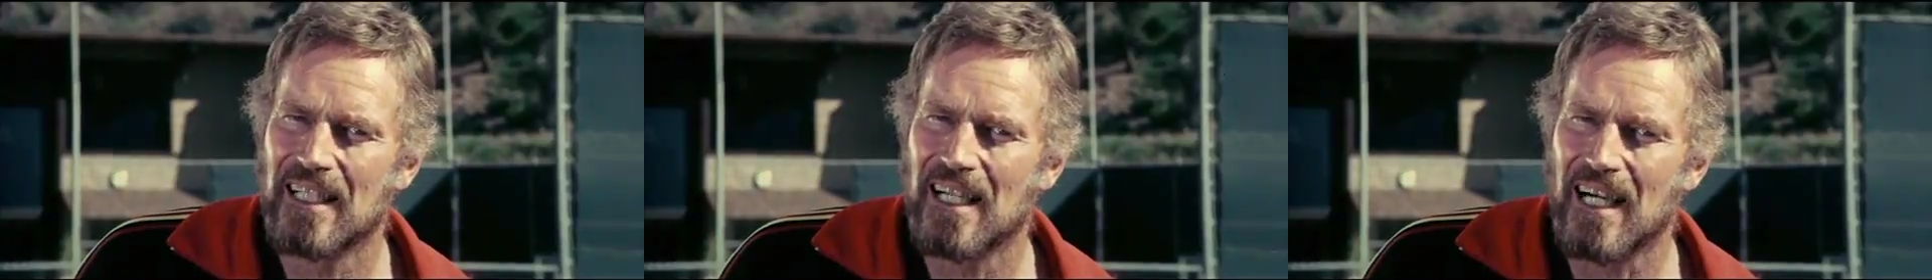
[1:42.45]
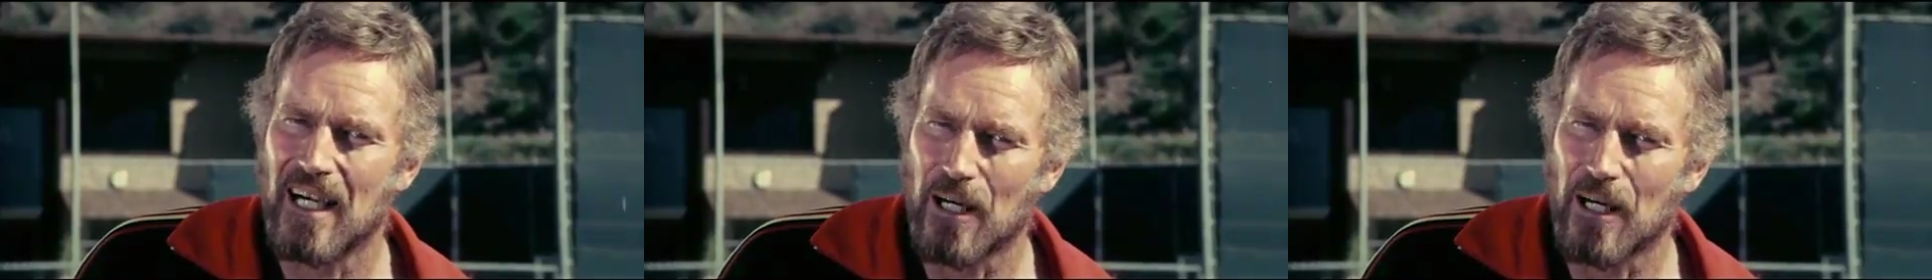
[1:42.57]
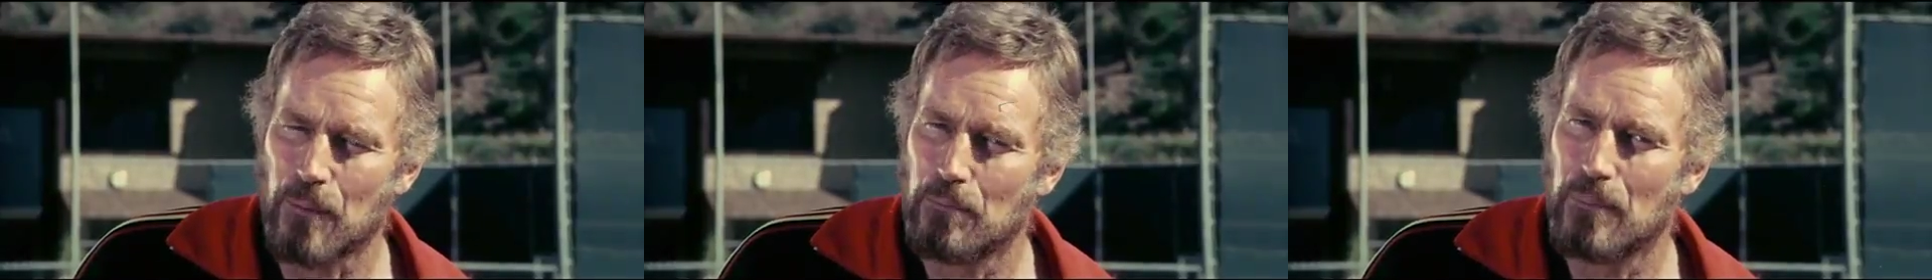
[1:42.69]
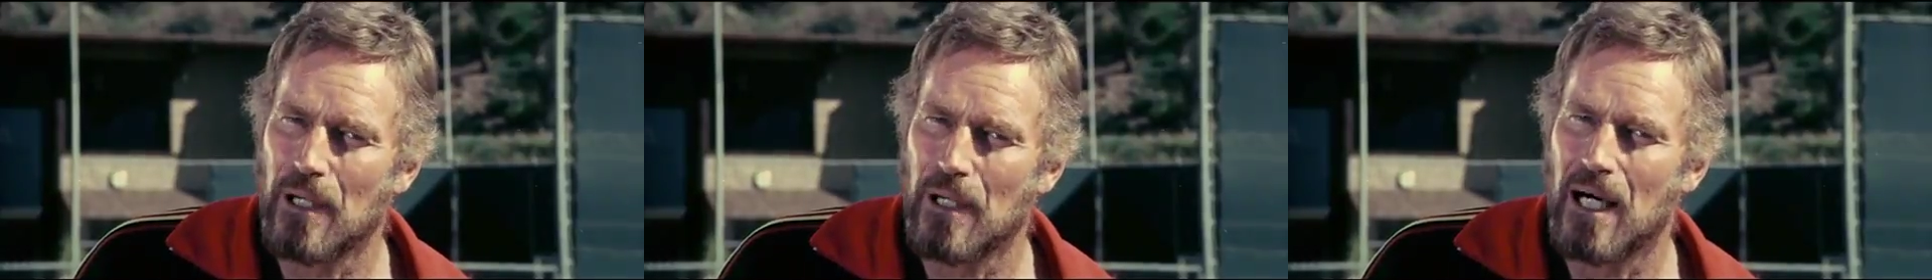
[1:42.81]

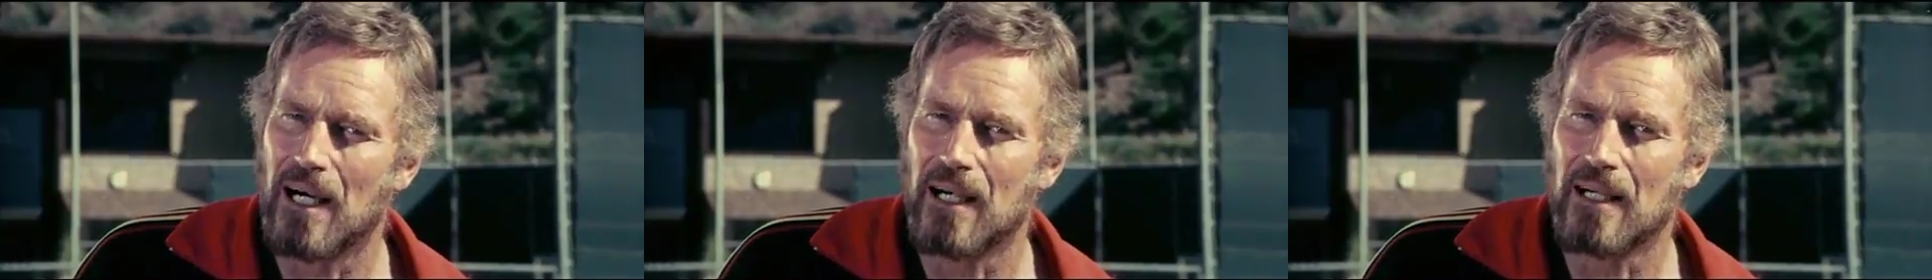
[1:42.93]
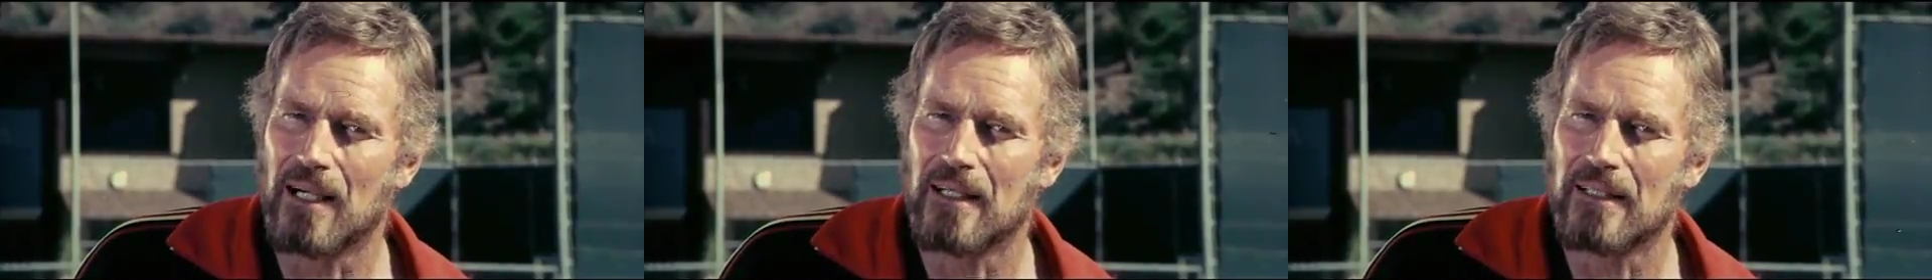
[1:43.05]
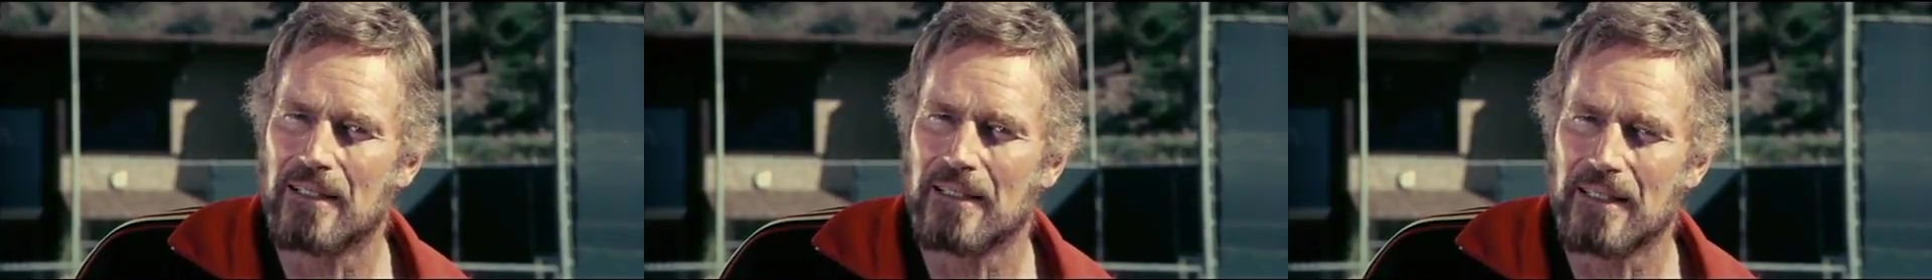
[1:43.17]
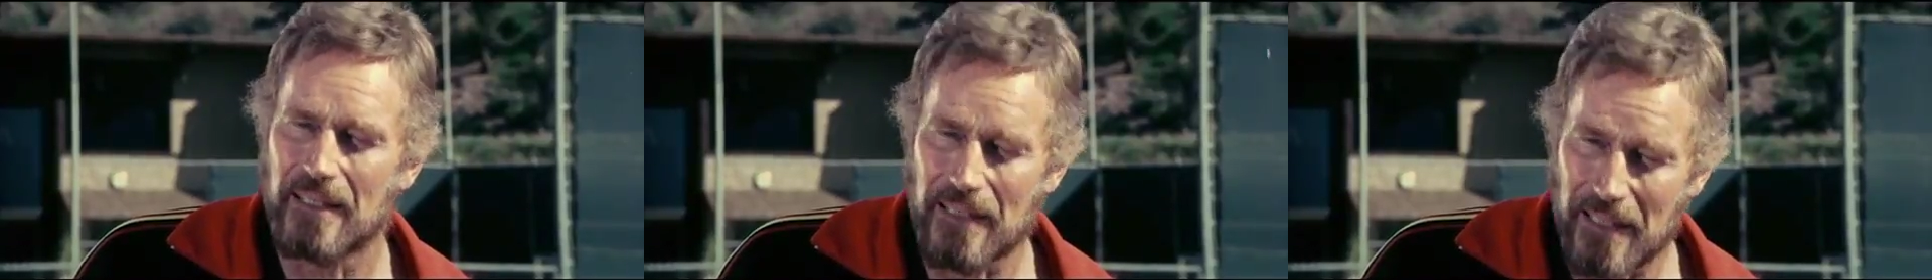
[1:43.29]
are
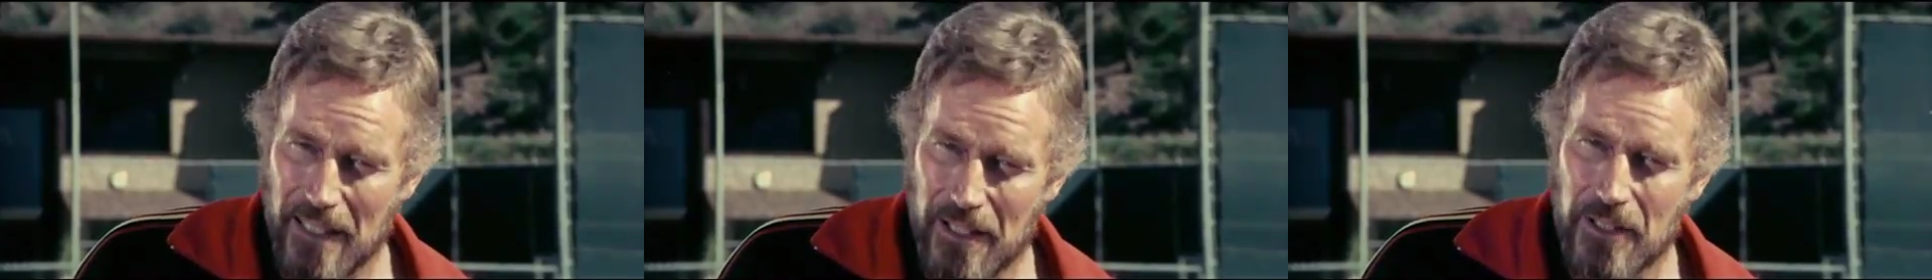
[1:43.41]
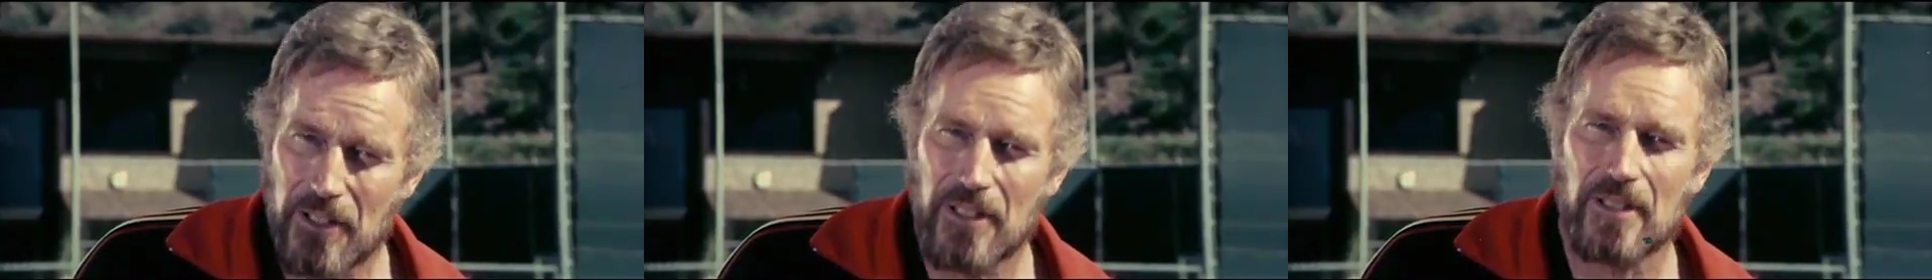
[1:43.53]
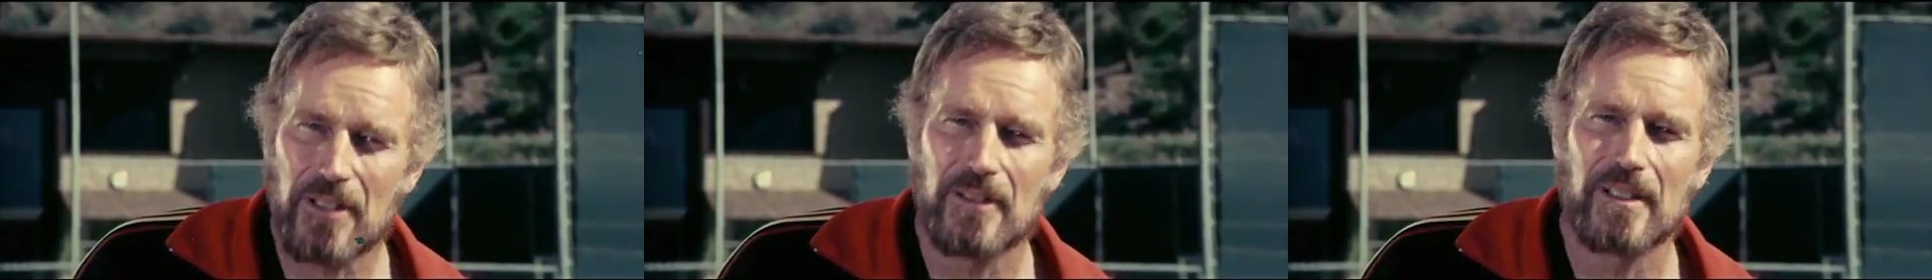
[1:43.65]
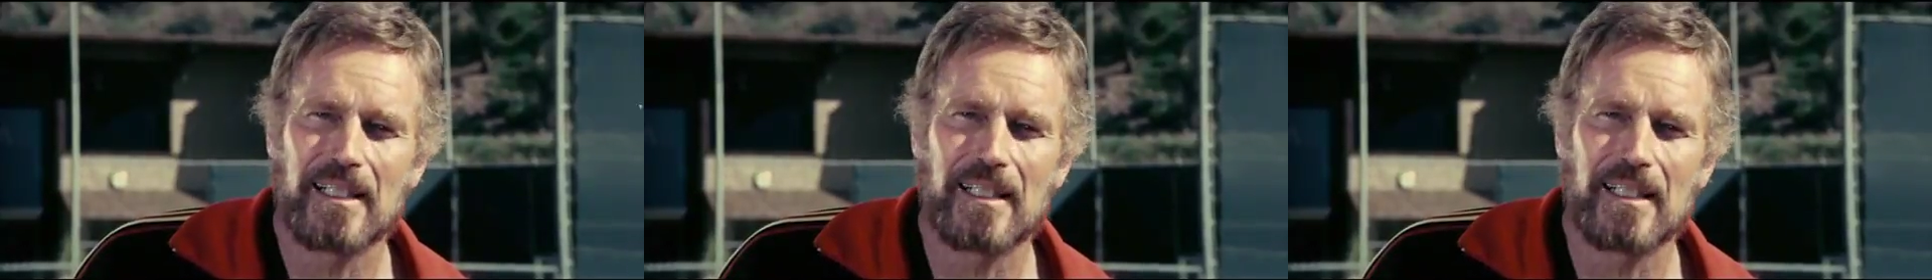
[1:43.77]
barred unless
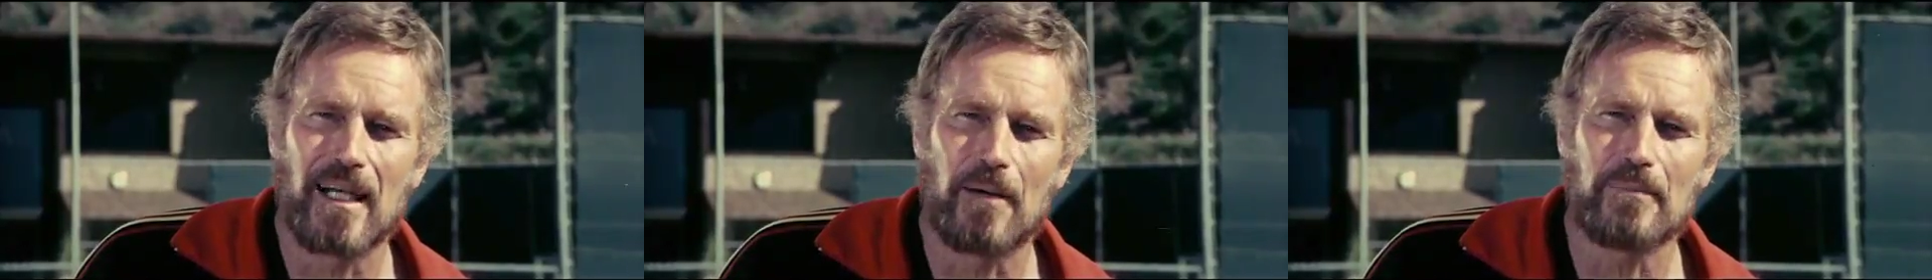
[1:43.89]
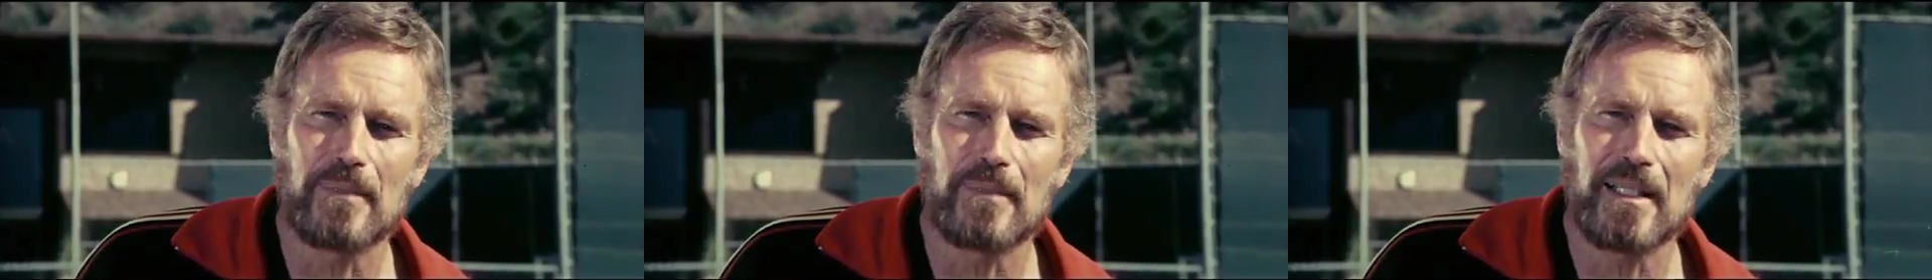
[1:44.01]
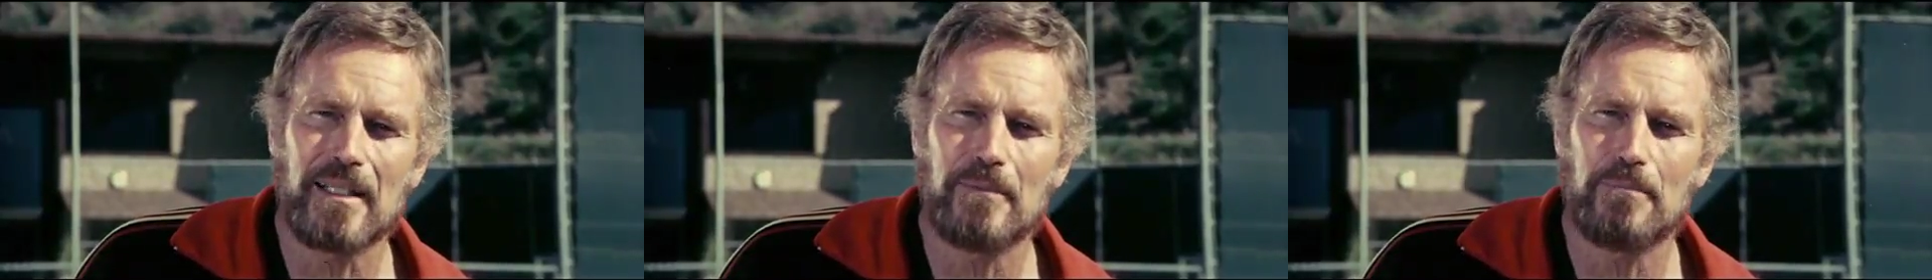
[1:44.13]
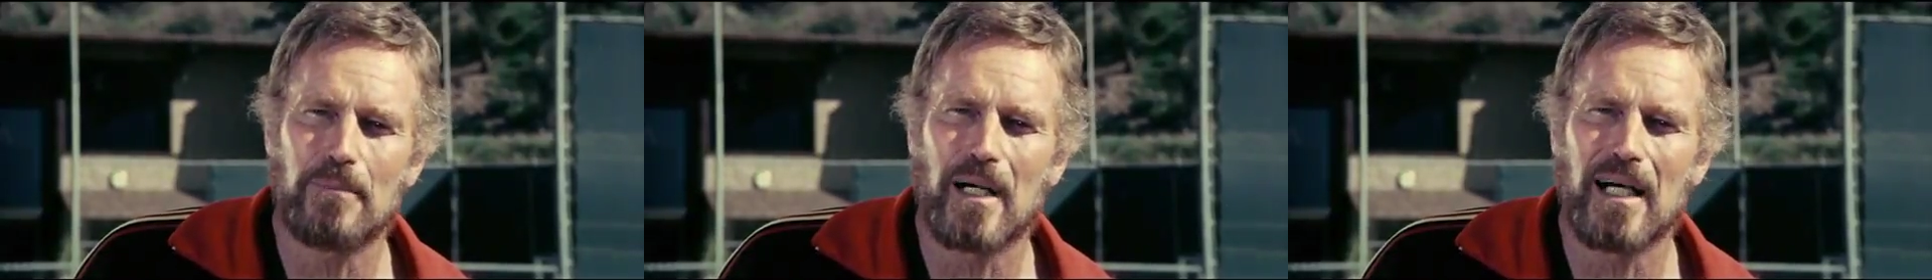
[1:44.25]
they're
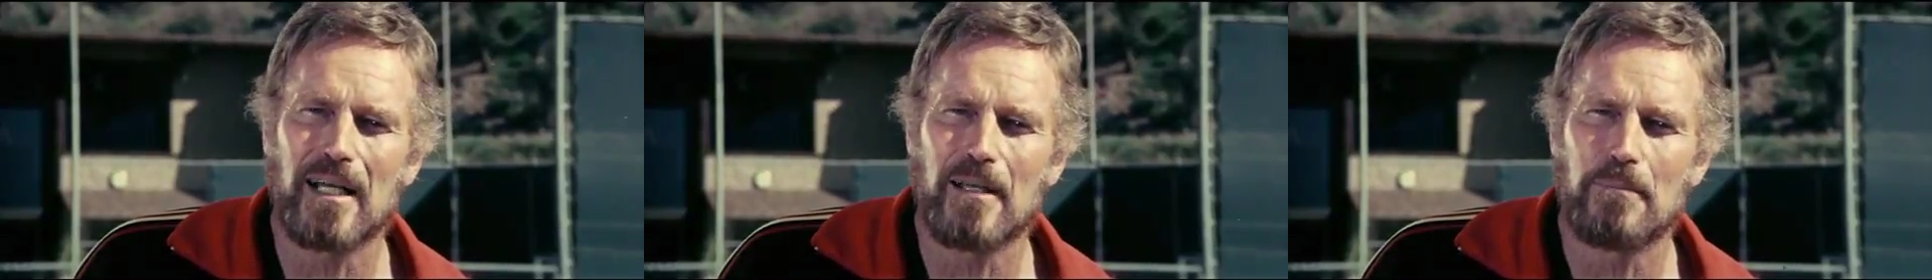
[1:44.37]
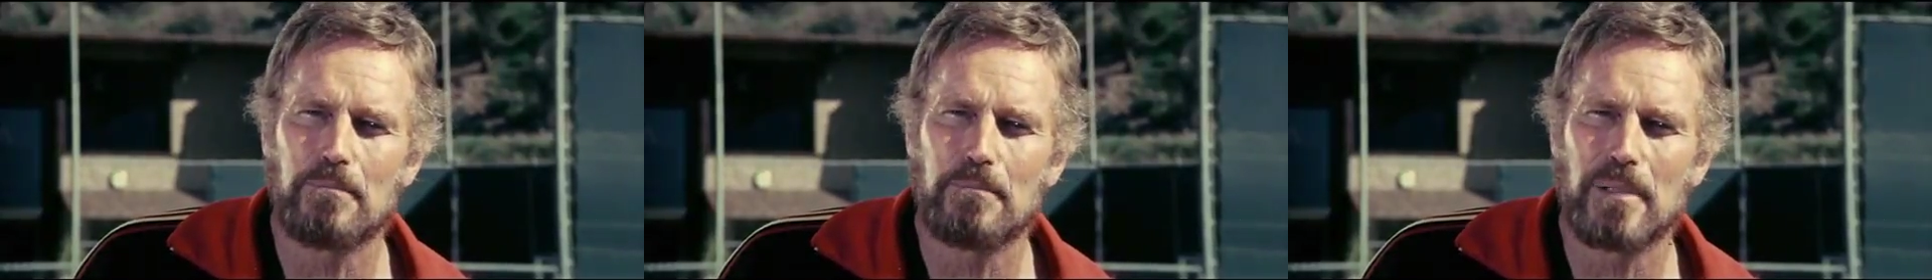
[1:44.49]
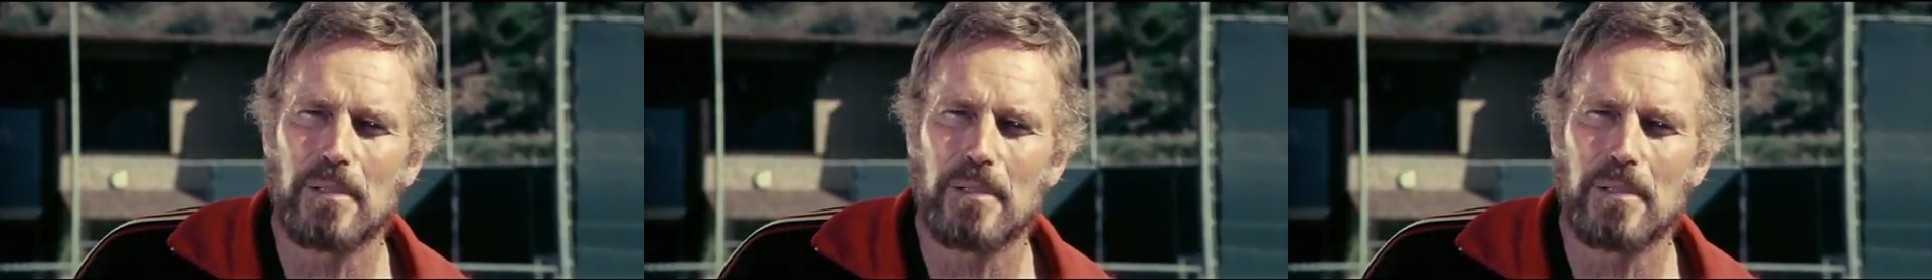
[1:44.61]
accompanied by a